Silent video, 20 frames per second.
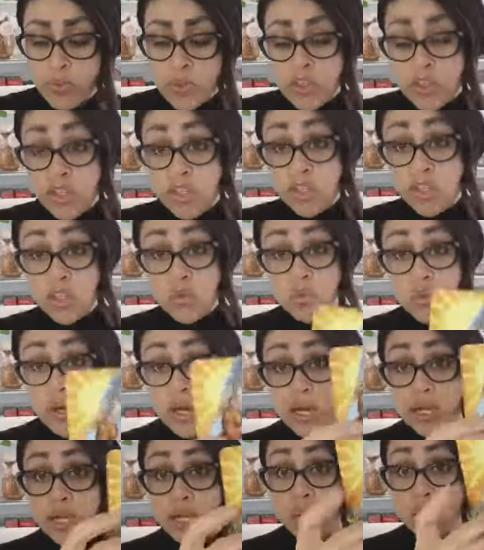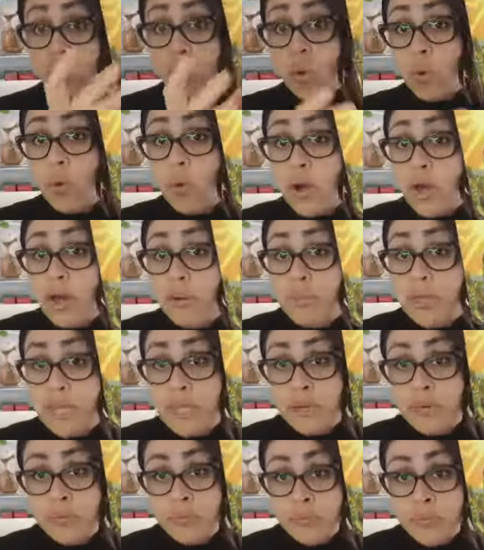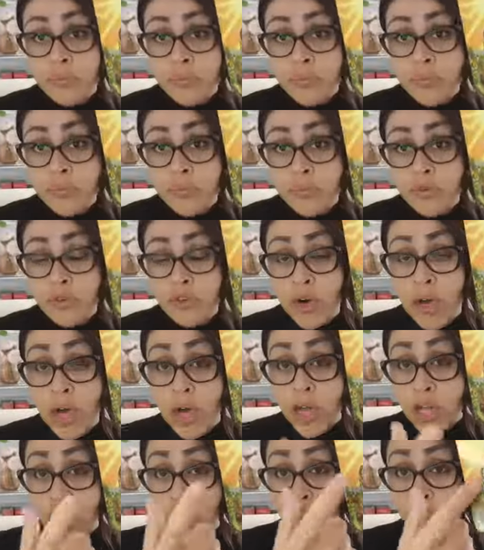This is when it will all come in, right?